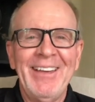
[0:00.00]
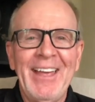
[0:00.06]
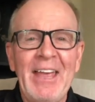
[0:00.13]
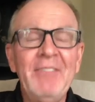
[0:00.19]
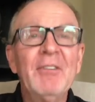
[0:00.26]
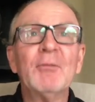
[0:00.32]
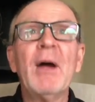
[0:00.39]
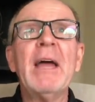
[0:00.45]

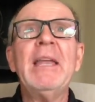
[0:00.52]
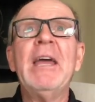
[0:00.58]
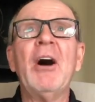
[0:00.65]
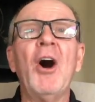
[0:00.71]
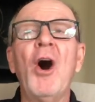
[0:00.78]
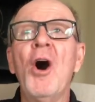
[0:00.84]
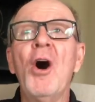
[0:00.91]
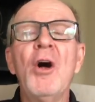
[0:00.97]
Even right now,
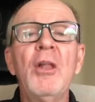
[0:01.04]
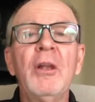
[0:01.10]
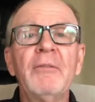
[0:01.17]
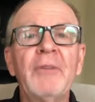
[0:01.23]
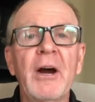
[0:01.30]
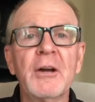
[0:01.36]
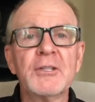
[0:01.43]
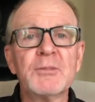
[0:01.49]
all of
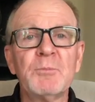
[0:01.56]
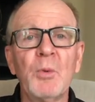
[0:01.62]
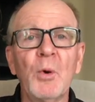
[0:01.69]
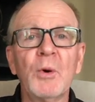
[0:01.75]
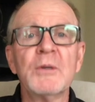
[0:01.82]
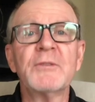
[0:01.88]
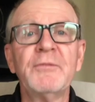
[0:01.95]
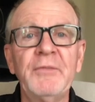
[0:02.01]
our
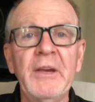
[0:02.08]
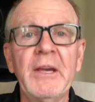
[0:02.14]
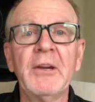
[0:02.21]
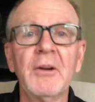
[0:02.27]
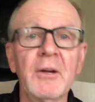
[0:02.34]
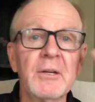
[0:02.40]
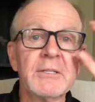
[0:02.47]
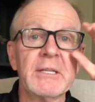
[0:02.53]
sports
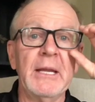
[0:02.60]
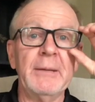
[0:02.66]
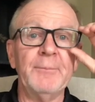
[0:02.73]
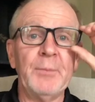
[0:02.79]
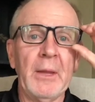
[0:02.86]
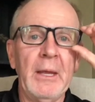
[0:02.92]
figures, and